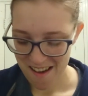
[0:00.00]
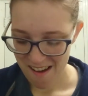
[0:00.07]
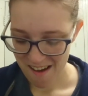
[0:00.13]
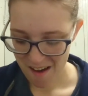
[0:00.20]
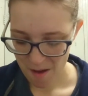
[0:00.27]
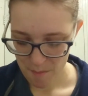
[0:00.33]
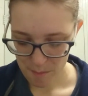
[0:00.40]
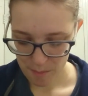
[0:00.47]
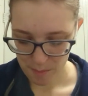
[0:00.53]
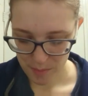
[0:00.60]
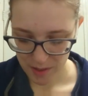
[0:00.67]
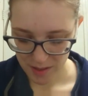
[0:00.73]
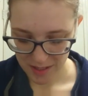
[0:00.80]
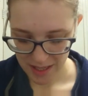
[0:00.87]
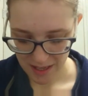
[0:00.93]
um,
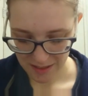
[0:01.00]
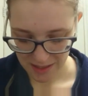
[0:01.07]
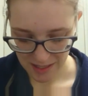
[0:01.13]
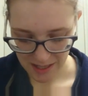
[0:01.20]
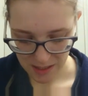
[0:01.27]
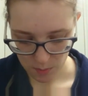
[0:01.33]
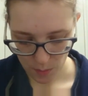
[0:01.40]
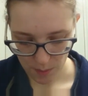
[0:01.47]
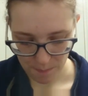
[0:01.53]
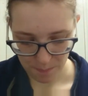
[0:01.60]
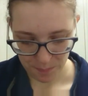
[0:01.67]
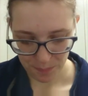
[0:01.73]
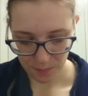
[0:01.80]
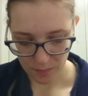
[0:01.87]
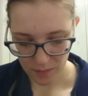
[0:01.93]
but yeah, the next one,
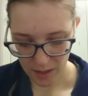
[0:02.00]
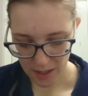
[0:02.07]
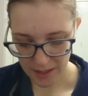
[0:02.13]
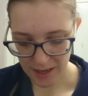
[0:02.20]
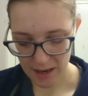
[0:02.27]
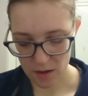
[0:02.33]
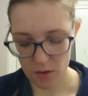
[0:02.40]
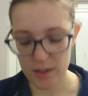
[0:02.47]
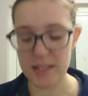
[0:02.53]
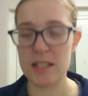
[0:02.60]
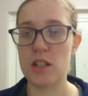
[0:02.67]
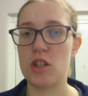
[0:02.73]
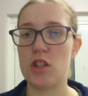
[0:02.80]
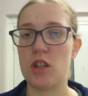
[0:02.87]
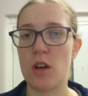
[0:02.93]
again, I
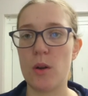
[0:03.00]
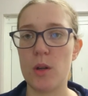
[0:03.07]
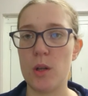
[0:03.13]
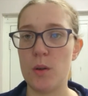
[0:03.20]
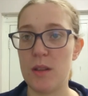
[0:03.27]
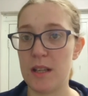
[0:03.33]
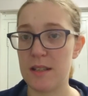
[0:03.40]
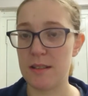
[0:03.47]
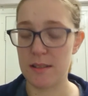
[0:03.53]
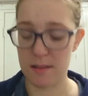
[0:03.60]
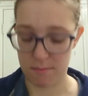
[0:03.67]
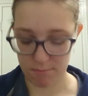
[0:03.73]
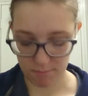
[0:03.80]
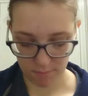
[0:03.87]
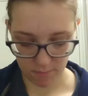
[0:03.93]
did show you
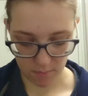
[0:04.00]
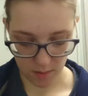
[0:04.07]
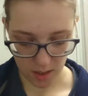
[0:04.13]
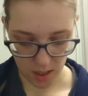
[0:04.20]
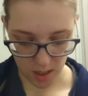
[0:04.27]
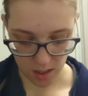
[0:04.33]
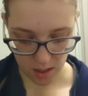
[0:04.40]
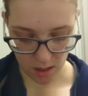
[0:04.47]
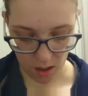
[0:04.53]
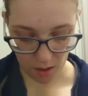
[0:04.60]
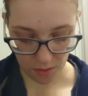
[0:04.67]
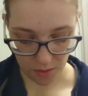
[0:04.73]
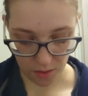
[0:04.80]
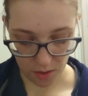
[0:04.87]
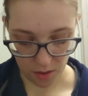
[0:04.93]
this the
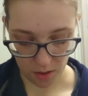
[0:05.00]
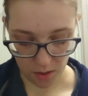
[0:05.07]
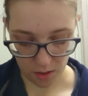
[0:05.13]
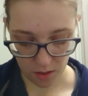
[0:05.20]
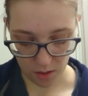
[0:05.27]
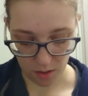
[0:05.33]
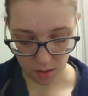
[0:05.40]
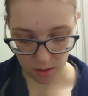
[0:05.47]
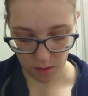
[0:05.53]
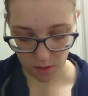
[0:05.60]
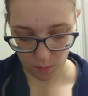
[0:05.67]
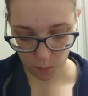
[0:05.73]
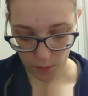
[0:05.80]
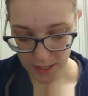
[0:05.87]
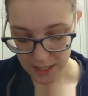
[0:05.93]

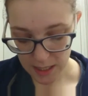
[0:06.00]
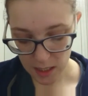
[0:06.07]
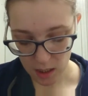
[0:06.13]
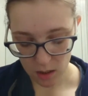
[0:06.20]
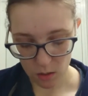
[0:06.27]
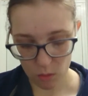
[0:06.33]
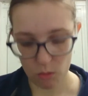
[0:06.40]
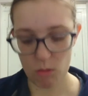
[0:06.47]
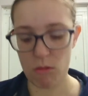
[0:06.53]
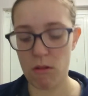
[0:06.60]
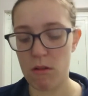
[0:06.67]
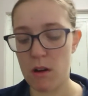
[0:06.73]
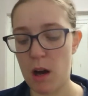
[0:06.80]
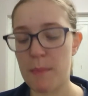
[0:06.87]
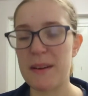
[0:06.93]
other week or
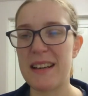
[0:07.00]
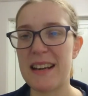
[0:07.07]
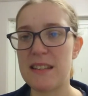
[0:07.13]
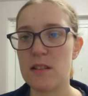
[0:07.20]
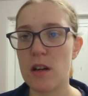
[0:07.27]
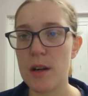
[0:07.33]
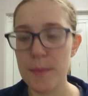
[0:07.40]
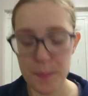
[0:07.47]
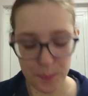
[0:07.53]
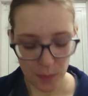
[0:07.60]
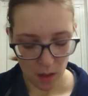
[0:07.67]
a couple of days ago,